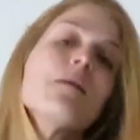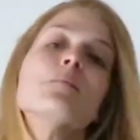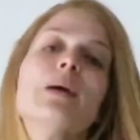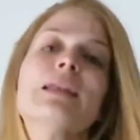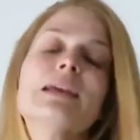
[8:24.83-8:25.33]

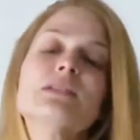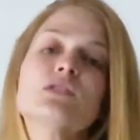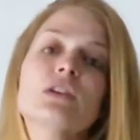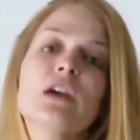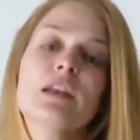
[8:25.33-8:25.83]
but it's
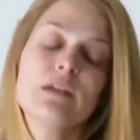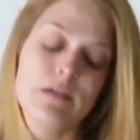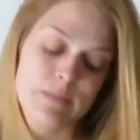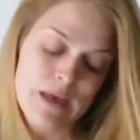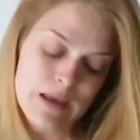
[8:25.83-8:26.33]

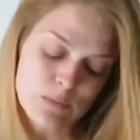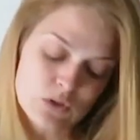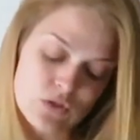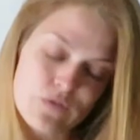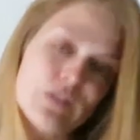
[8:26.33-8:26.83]
gonna be able
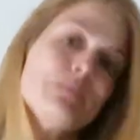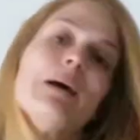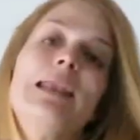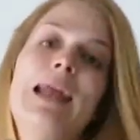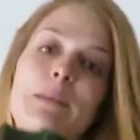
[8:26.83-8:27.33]
to fit
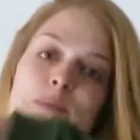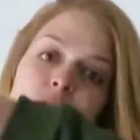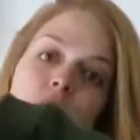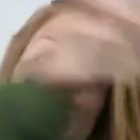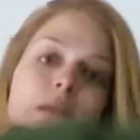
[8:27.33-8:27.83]
my
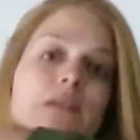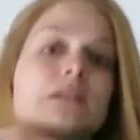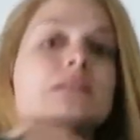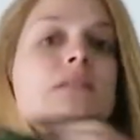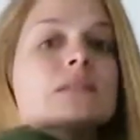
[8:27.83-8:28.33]
laptop in
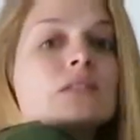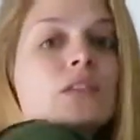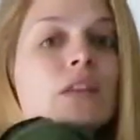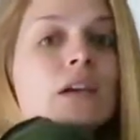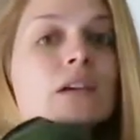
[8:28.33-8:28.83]
it.
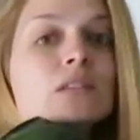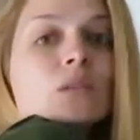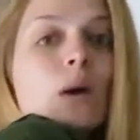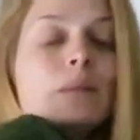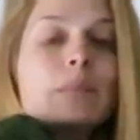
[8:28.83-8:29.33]
So there, it's
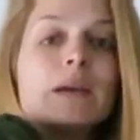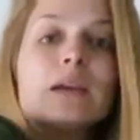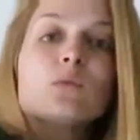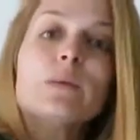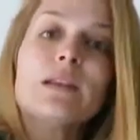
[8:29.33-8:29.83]
quite big.
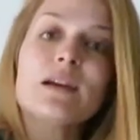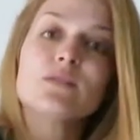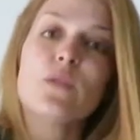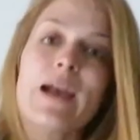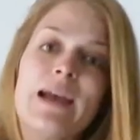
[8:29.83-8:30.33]
It'll be nice
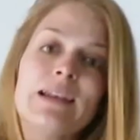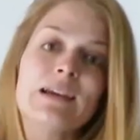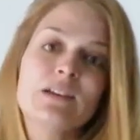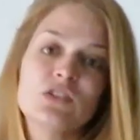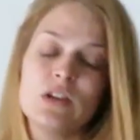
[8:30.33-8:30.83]
for hand
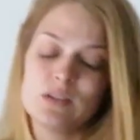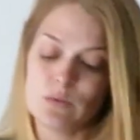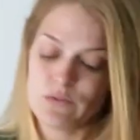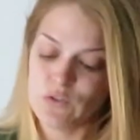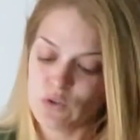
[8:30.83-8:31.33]
luggage as
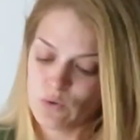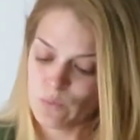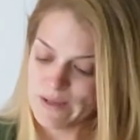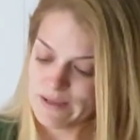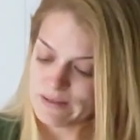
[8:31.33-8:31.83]
well if you go
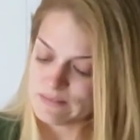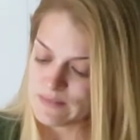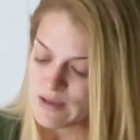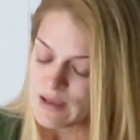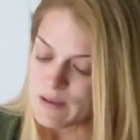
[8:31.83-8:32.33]
away.
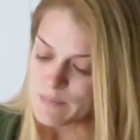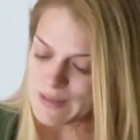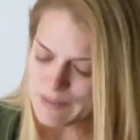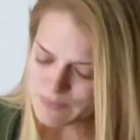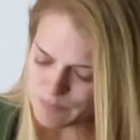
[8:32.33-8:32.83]
But
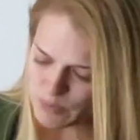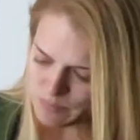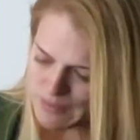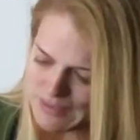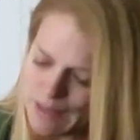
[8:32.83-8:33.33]
I'm gonna
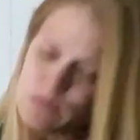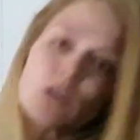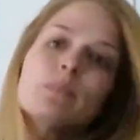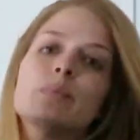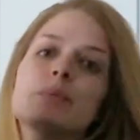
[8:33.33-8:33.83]
put my
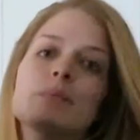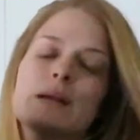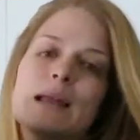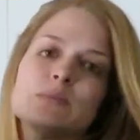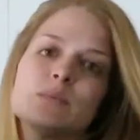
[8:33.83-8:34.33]

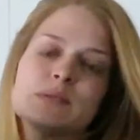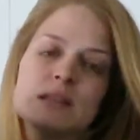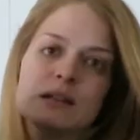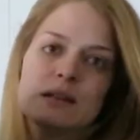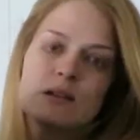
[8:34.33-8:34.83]
laptop's
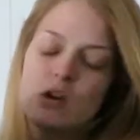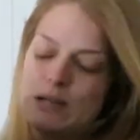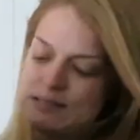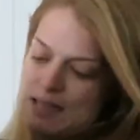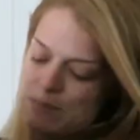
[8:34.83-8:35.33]
in a
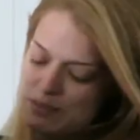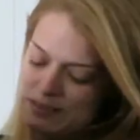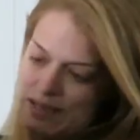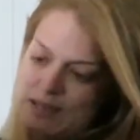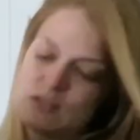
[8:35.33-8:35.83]
Colette
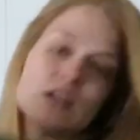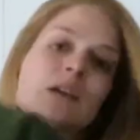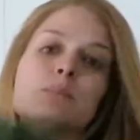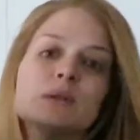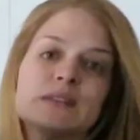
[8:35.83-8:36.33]
Heyman case. So I
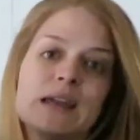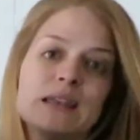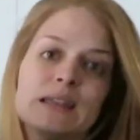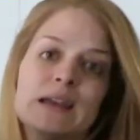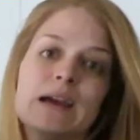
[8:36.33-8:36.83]
can put that
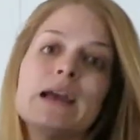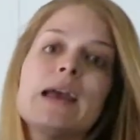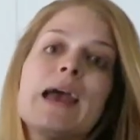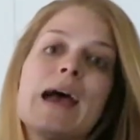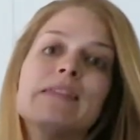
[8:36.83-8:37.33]
in here
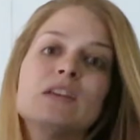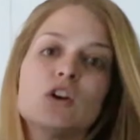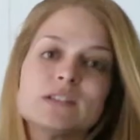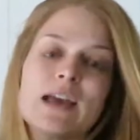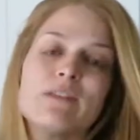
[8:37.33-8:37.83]
and then
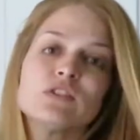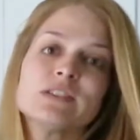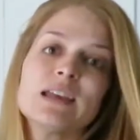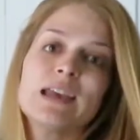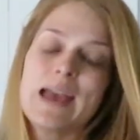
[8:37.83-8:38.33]
not have to
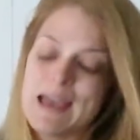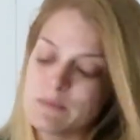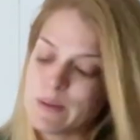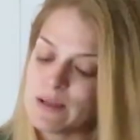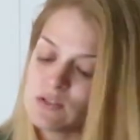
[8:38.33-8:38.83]
take a
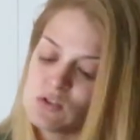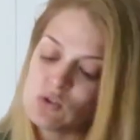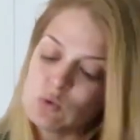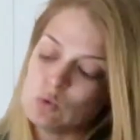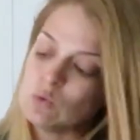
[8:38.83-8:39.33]
handbag to
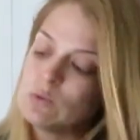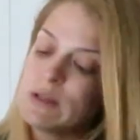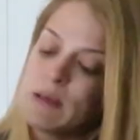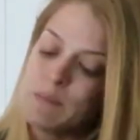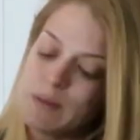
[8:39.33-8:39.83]
school,
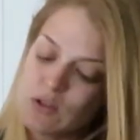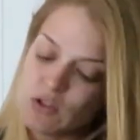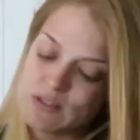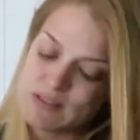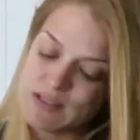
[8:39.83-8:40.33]

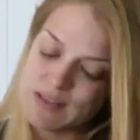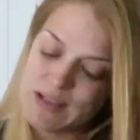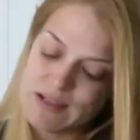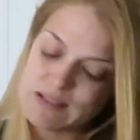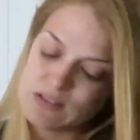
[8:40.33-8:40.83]
because
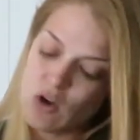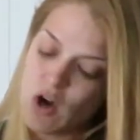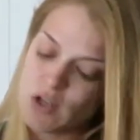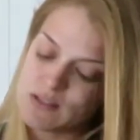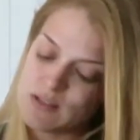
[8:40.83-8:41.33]
then it's
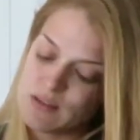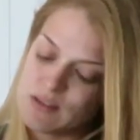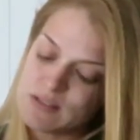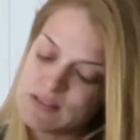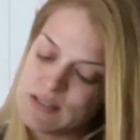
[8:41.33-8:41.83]
got
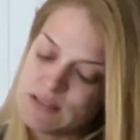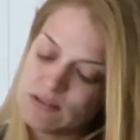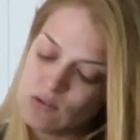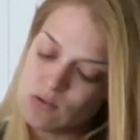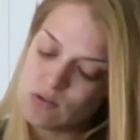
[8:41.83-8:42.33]
this
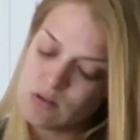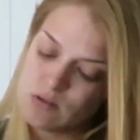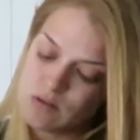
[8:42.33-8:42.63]
little